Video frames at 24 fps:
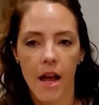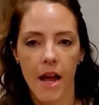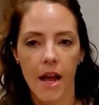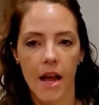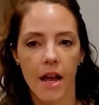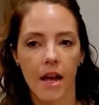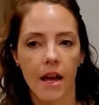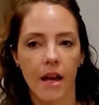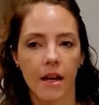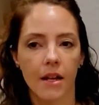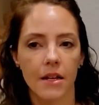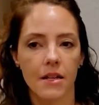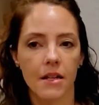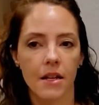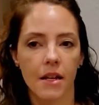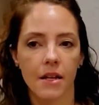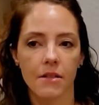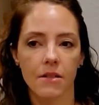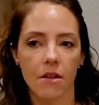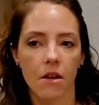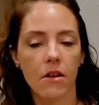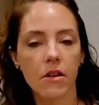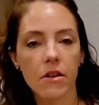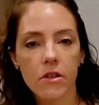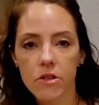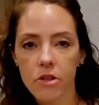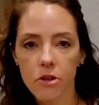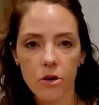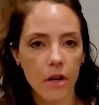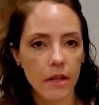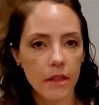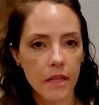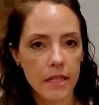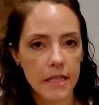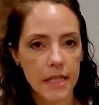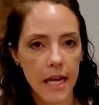And as long as
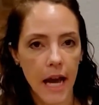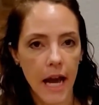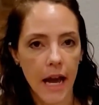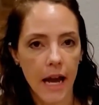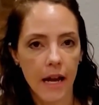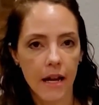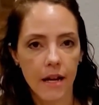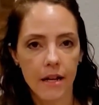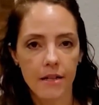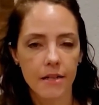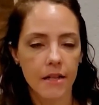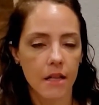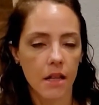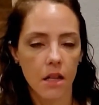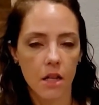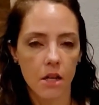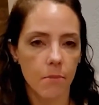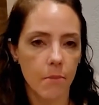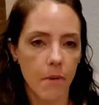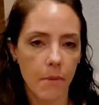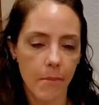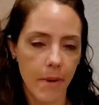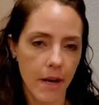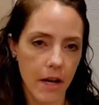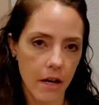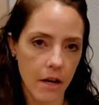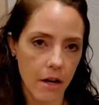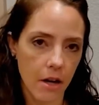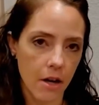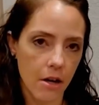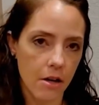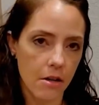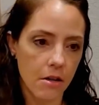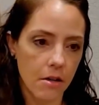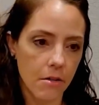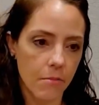you're on the diet, it's a little bit
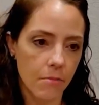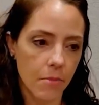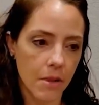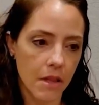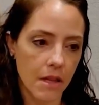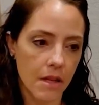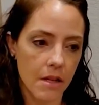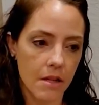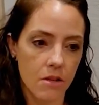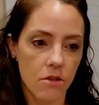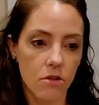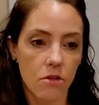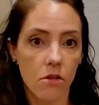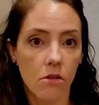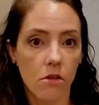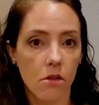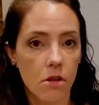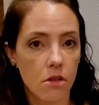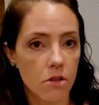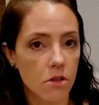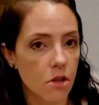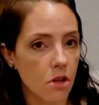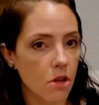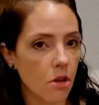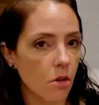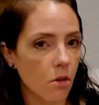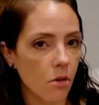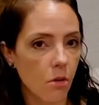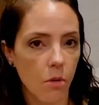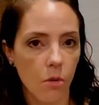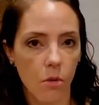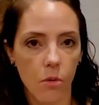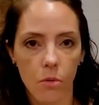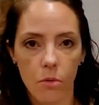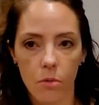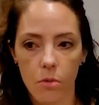better. But then as soon as
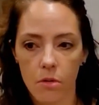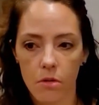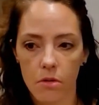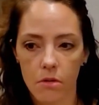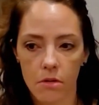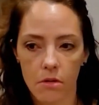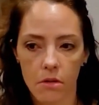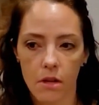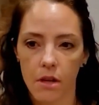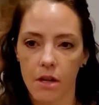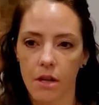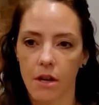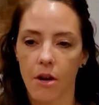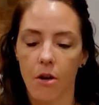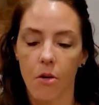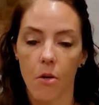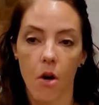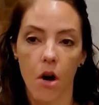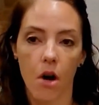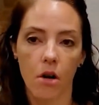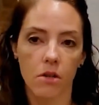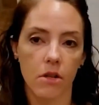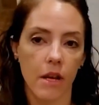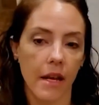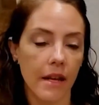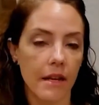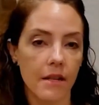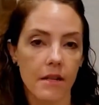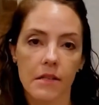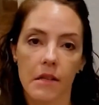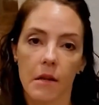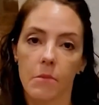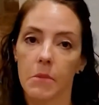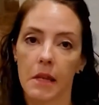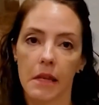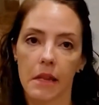you
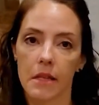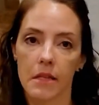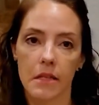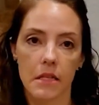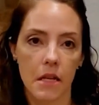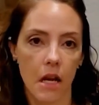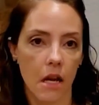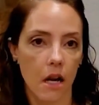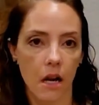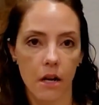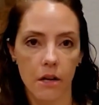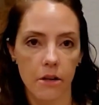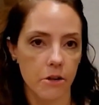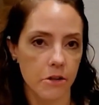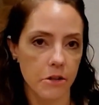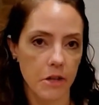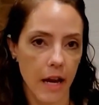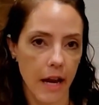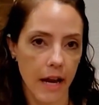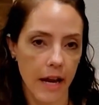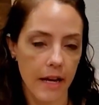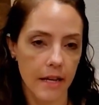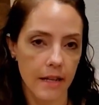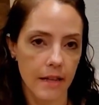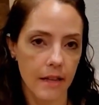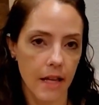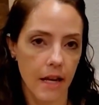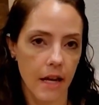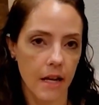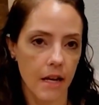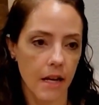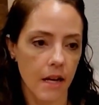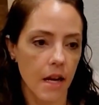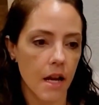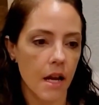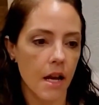eat something that's not on your diet,
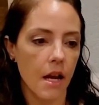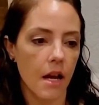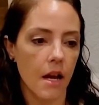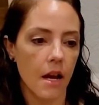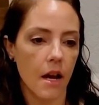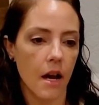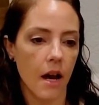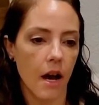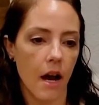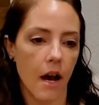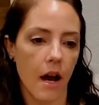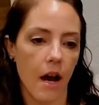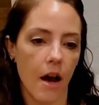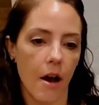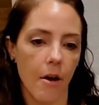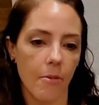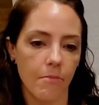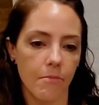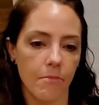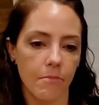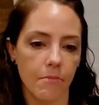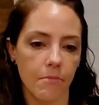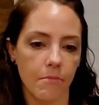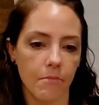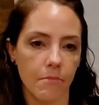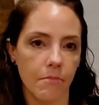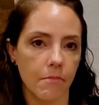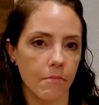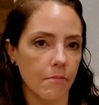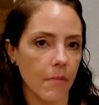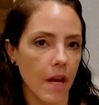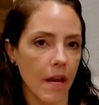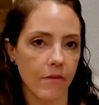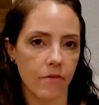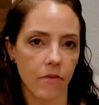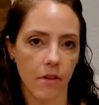then
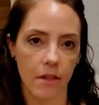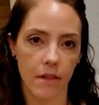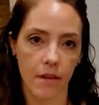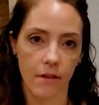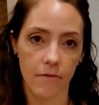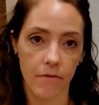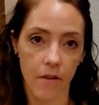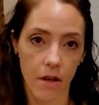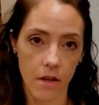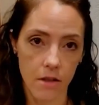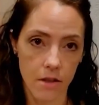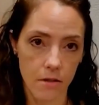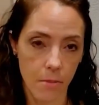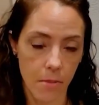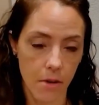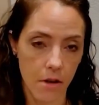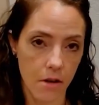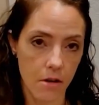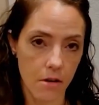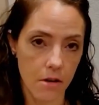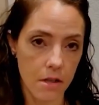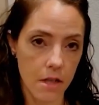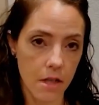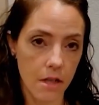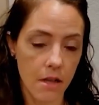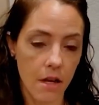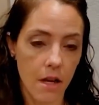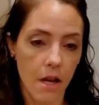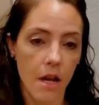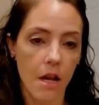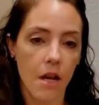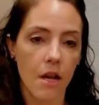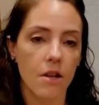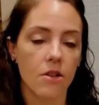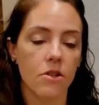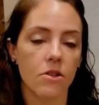everything falls apart.
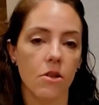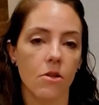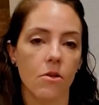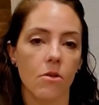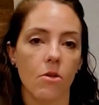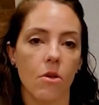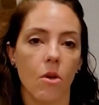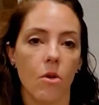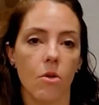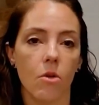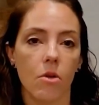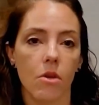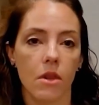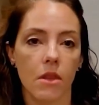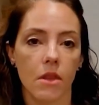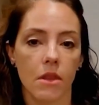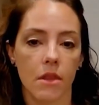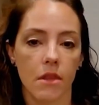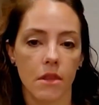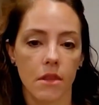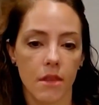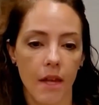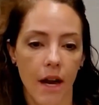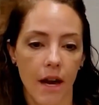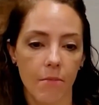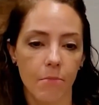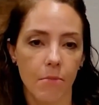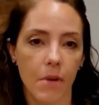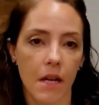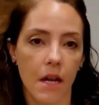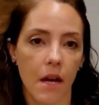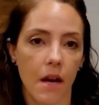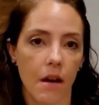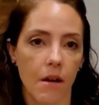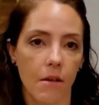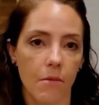So that
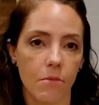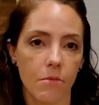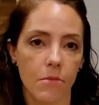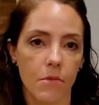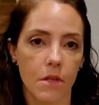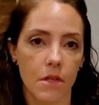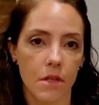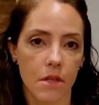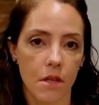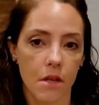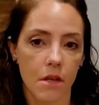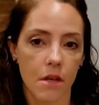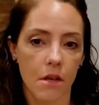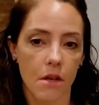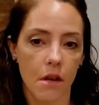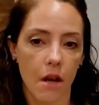becomes